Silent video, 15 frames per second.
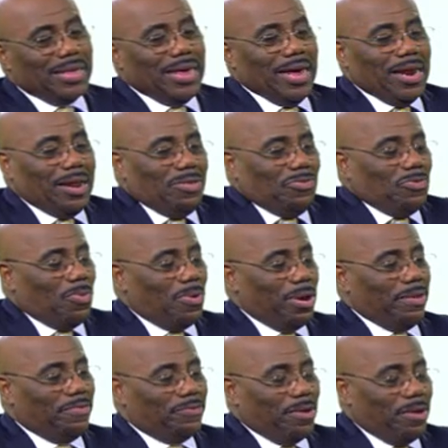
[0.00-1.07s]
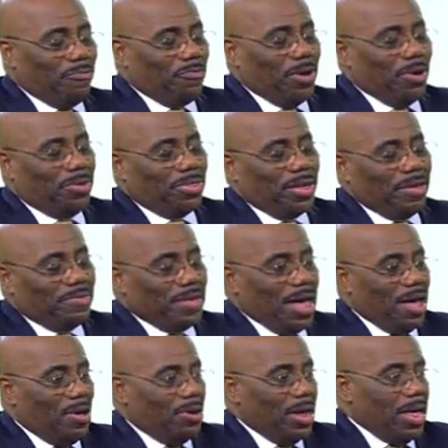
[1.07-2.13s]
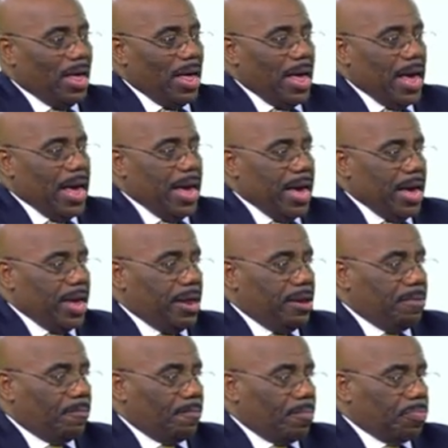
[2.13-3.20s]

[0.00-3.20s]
Kid in his 20s trying to figure things out. And